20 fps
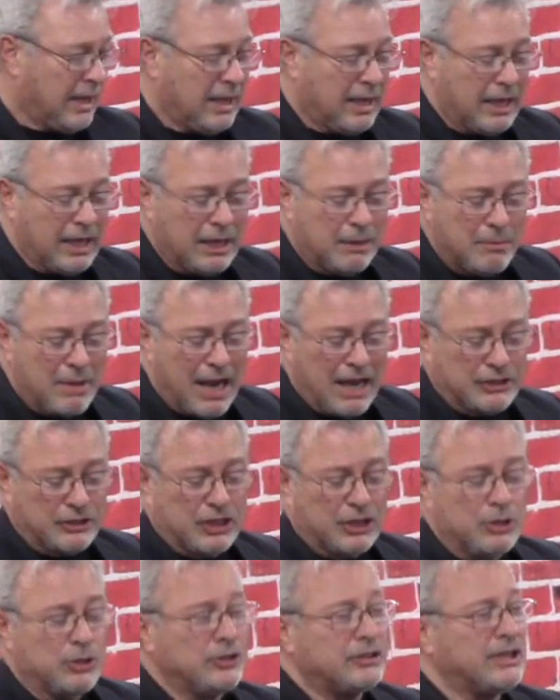in
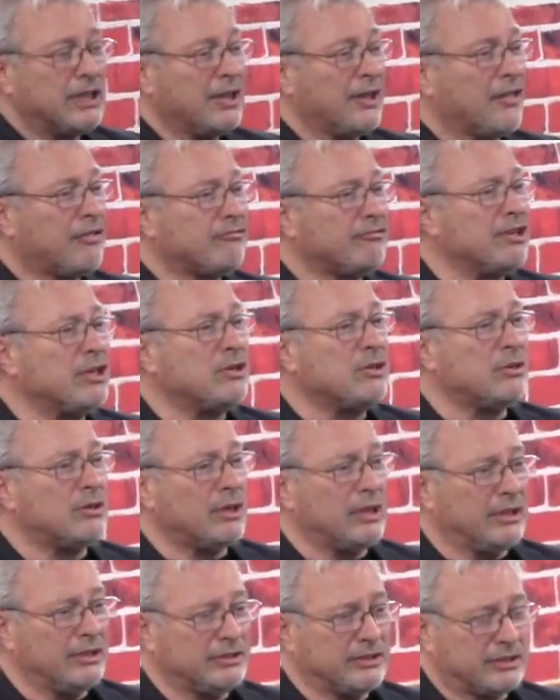magic using 3
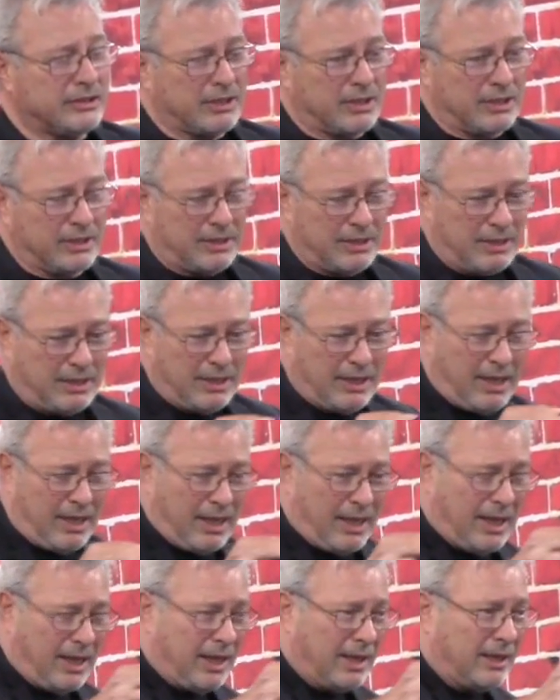coins
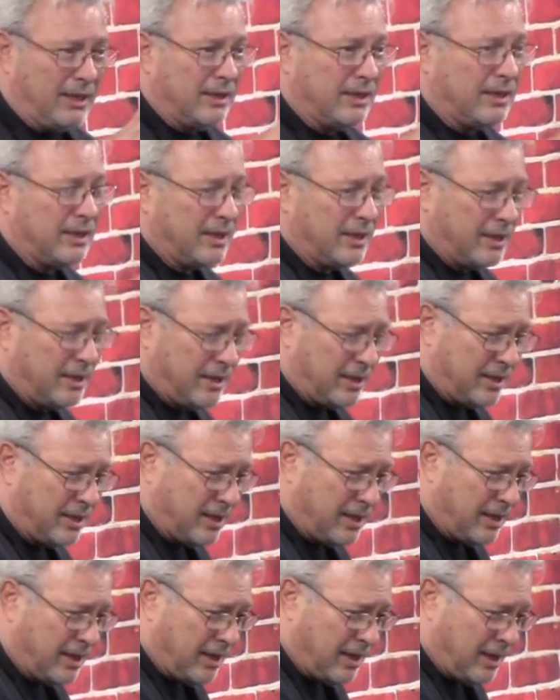and
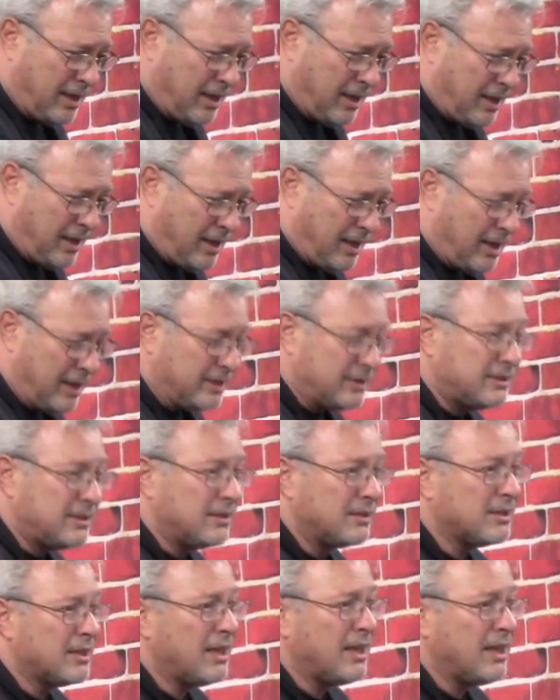a silk